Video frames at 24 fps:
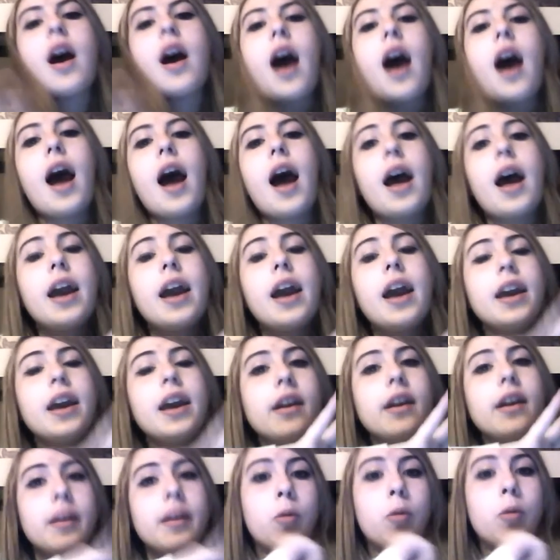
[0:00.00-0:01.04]
I
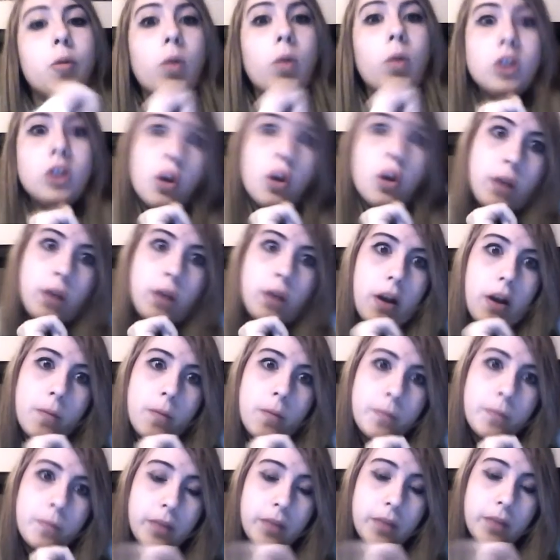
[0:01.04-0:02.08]
am going to go now
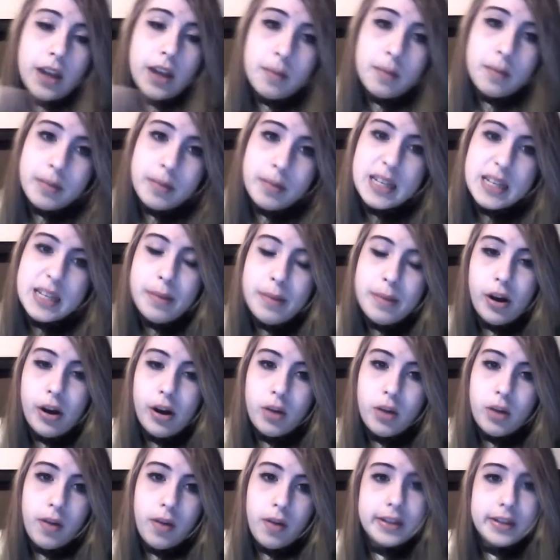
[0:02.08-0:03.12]
and spare
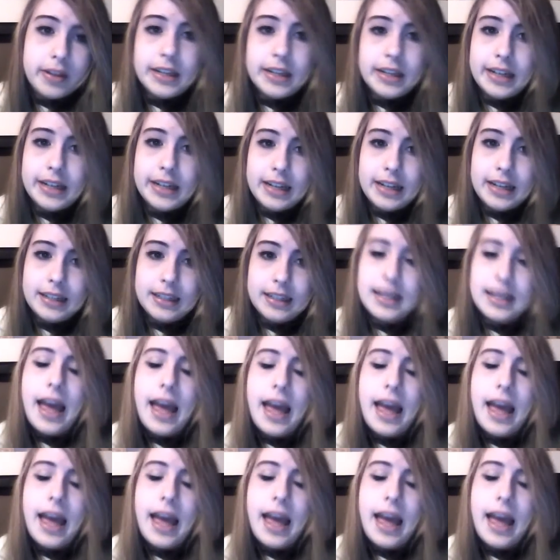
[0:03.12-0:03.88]
you all the details.